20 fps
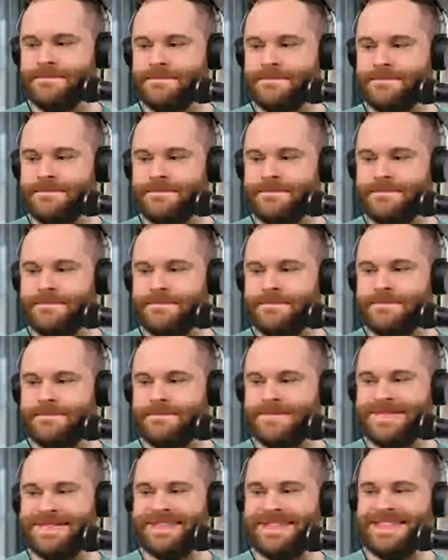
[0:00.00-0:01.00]

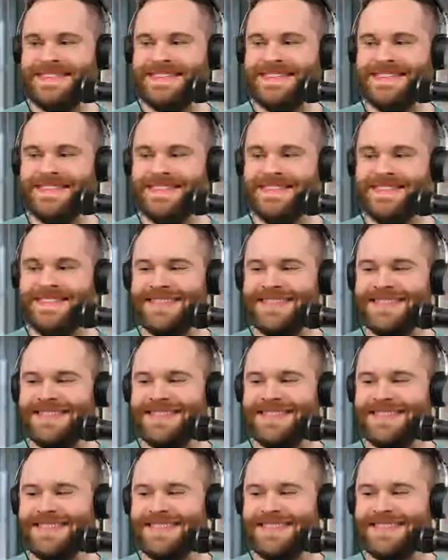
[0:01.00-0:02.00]

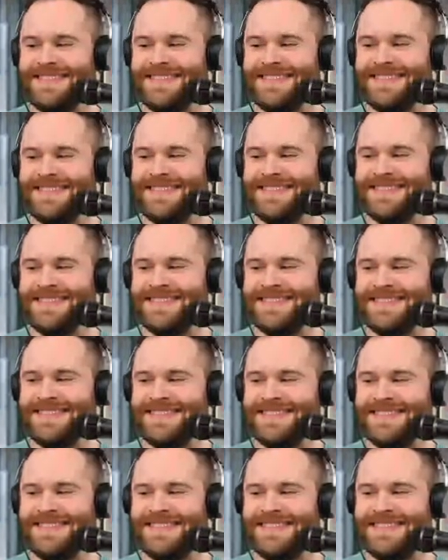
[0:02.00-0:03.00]

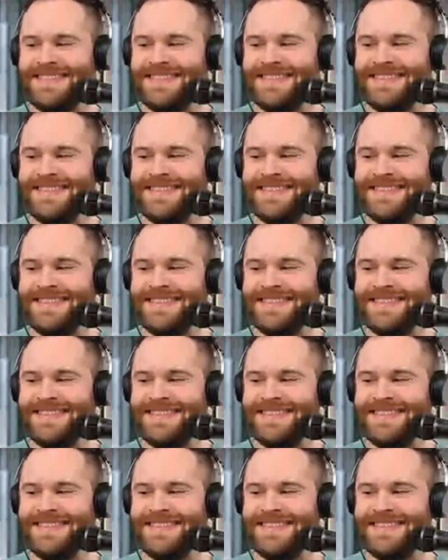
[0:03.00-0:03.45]
[no speech]